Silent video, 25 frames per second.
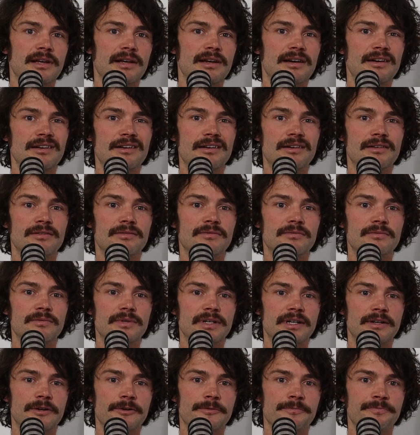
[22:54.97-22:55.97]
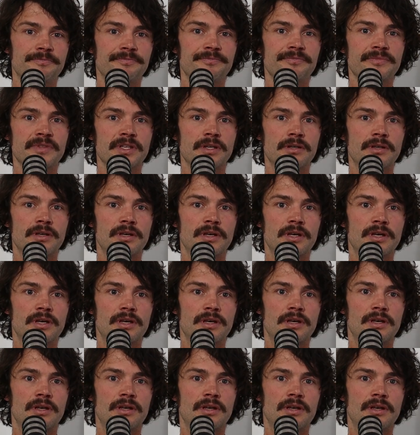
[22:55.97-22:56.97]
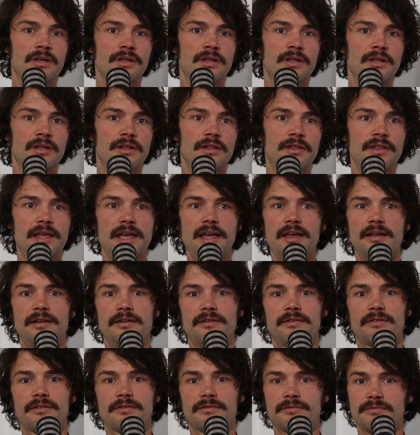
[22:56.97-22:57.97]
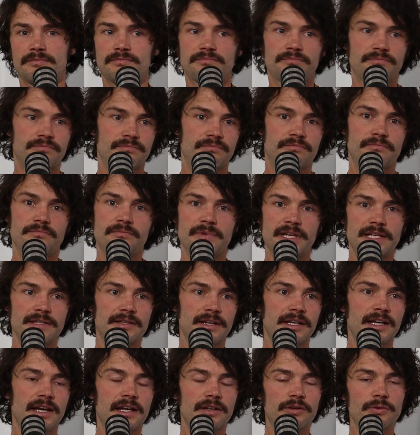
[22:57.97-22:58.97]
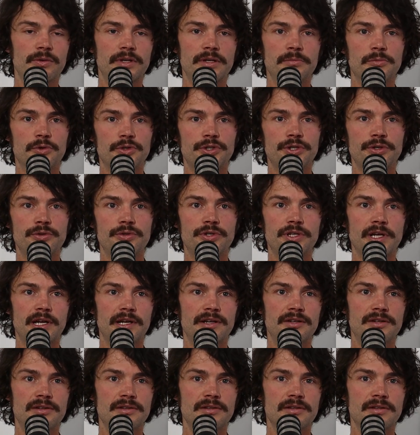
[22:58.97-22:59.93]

oh well, that means I can't do any more shoe changes.